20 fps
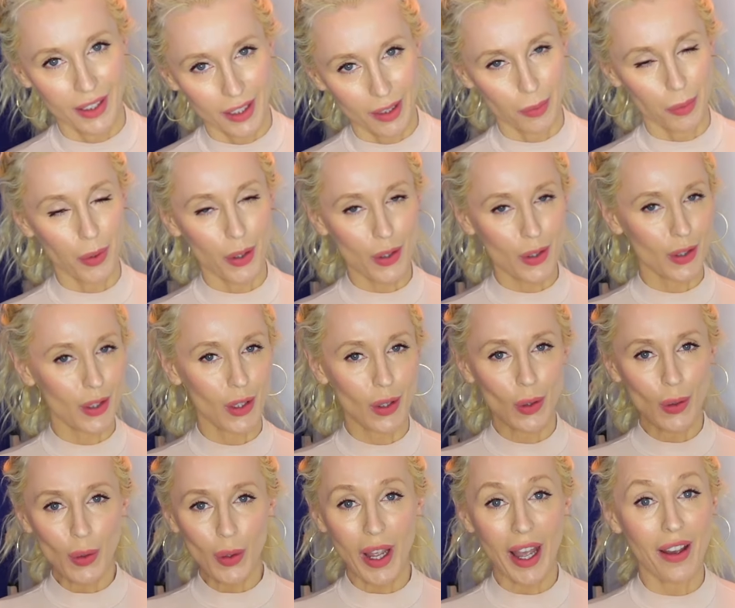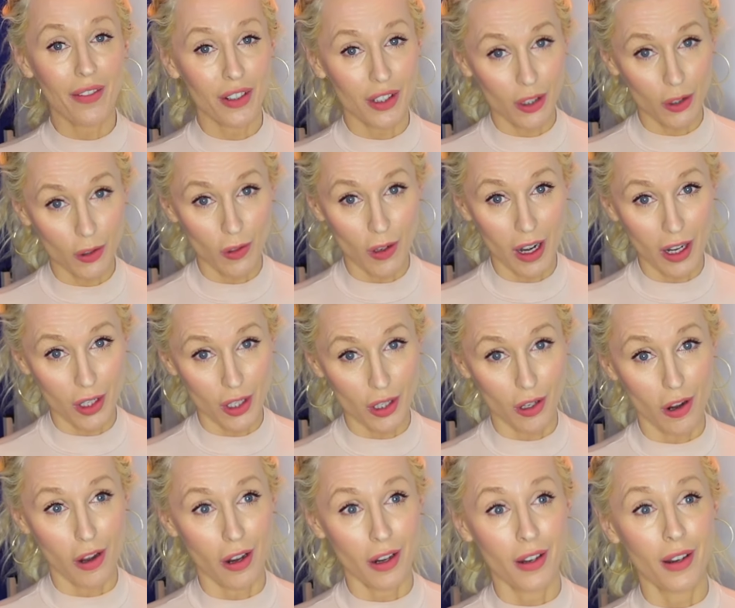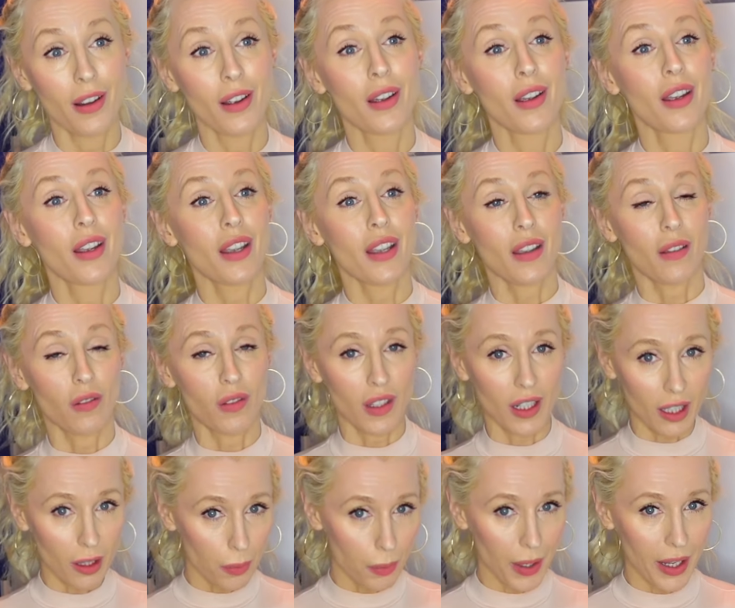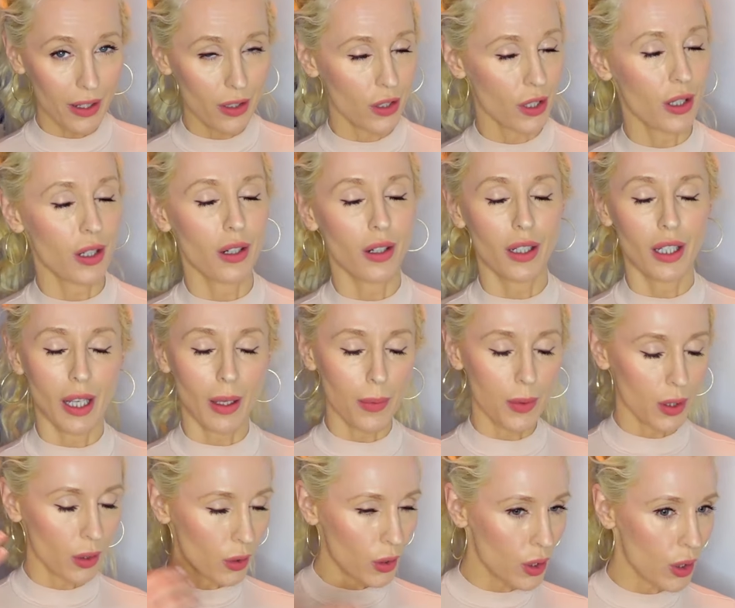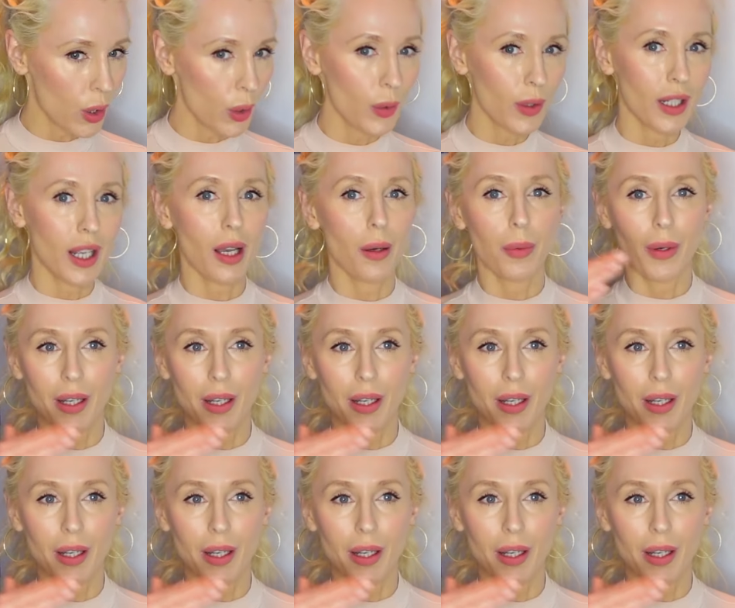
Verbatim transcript: the person you have a crush on, if their picture keeps on showing up